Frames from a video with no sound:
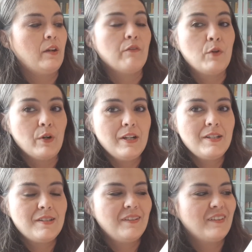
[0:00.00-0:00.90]
of
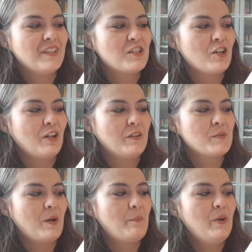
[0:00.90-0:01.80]
course, the
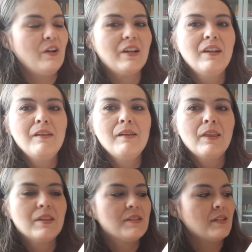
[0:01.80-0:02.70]
Charlotte's Web book,
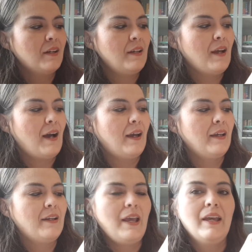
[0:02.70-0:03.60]
the study
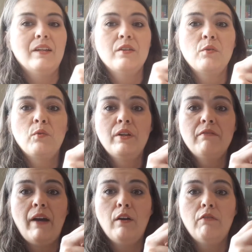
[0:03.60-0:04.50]
guide, and one
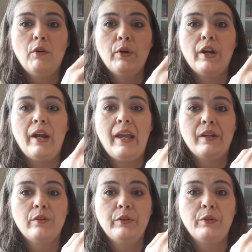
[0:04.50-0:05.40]
file folder
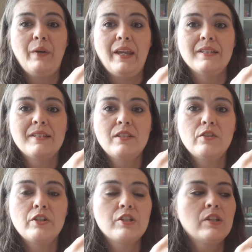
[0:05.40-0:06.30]
and glue and
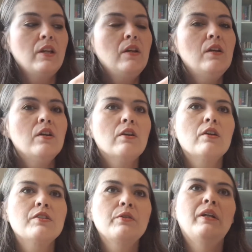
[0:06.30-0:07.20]
scissors. You're
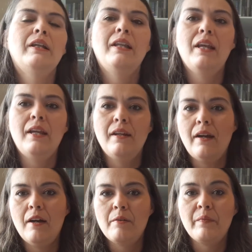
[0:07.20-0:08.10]
also going to need,
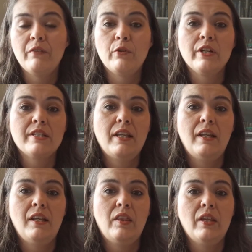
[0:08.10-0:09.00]
of course,
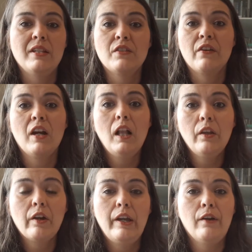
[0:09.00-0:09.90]
any things for
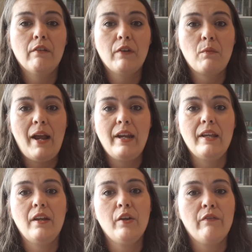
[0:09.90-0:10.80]
coloring or for
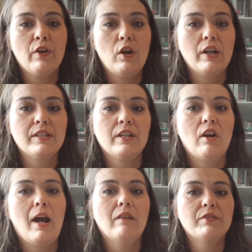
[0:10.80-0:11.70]
writing, any of your arts and
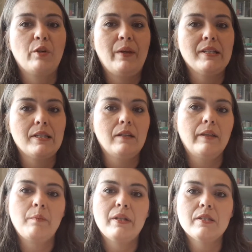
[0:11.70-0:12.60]
crafts or basic
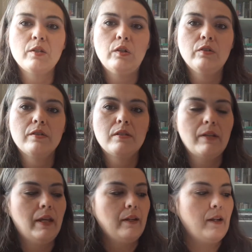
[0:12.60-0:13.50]
like pencils
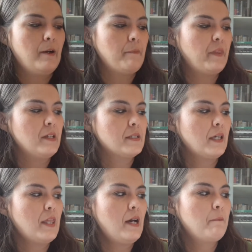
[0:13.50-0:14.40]
and things
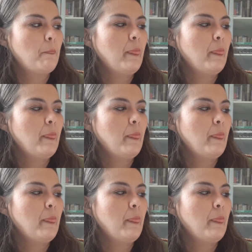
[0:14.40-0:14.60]
like that.